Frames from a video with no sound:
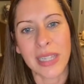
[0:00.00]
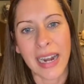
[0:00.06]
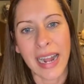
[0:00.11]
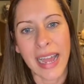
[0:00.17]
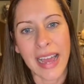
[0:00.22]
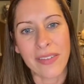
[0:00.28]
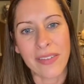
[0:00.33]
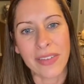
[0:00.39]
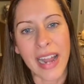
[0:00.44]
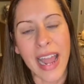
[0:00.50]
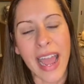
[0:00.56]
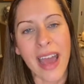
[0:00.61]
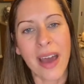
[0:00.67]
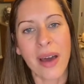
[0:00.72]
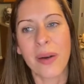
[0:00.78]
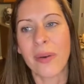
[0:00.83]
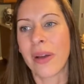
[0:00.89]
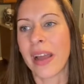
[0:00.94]
have
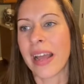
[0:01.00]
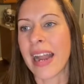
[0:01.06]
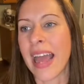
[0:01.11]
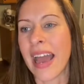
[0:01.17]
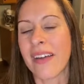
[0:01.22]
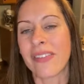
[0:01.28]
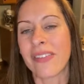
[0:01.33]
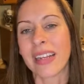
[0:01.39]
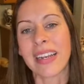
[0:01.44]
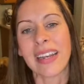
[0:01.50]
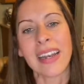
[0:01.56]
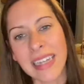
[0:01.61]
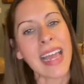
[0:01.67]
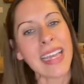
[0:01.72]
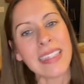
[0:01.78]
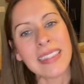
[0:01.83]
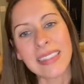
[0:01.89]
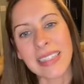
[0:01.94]
now and having
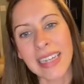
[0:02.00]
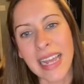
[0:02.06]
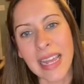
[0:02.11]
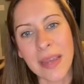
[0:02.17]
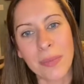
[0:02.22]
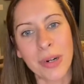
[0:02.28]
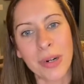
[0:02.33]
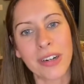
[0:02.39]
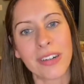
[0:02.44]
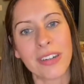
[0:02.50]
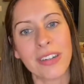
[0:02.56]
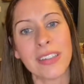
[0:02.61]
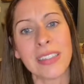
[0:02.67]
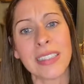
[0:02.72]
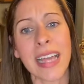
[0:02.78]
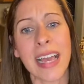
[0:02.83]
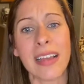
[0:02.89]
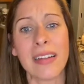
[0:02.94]
nice neighbors
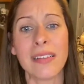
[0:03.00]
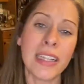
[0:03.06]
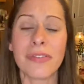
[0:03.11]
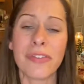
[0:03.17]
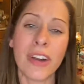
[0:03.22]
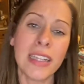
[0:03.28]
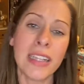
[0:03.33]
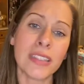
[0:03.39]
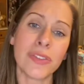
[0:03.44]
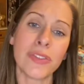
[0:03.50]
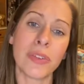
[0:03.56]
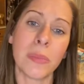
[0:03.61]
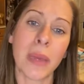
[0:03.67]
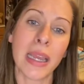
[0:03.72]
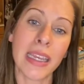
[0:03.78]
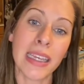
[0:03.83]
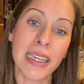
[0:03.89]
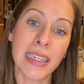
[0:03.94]
and friends for my
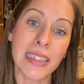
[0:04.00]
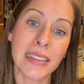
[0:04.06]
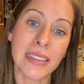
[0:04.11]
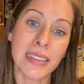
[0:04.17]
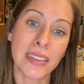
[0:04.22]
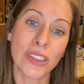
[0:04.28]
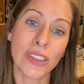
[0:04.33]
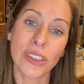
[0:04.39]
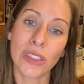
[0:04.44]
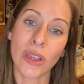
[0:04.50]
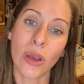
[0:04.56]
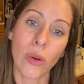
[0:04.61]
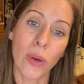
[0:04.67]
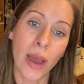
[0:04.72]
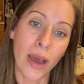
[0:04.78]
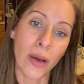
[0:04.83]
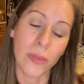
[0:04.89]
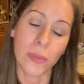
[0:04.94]
kids to just go
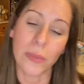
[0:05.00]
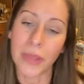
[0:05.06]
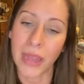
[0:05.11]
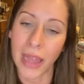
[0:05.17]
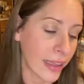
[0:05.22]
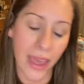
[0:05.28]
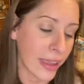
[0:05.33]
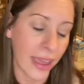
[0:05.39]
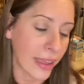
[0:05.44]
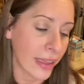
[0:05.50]
out and play.